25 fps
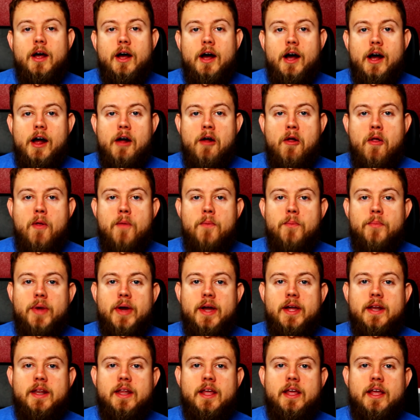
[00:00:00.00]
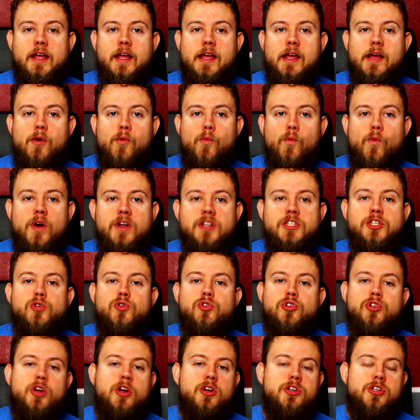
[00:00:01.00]
But once
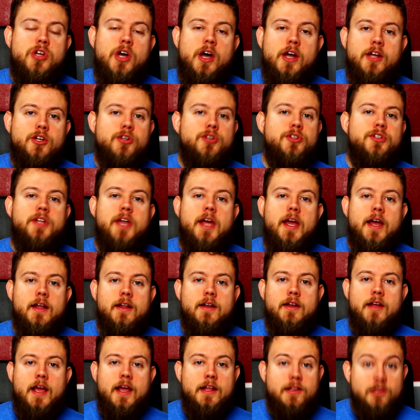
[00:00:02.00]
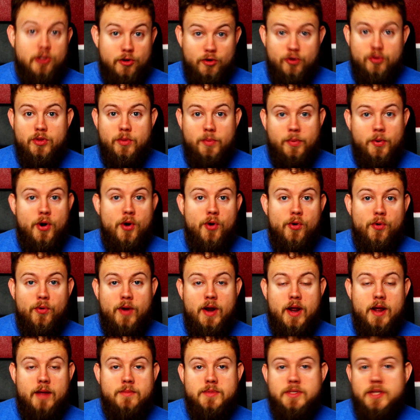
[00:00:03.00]
you start to understand and learn the
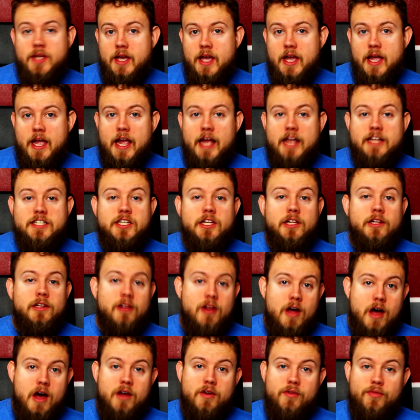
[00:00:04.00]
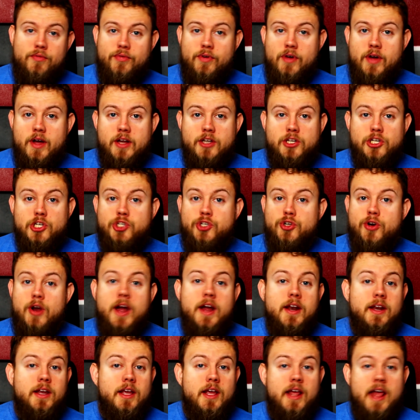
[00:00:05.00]
programs, it's a lot of fun just
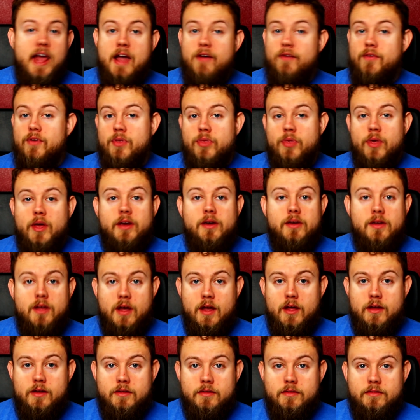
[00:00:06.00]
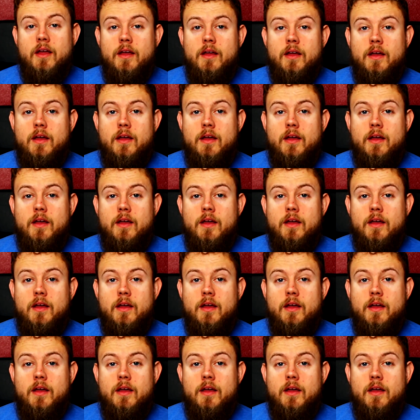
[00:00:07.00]
trying to get everything done.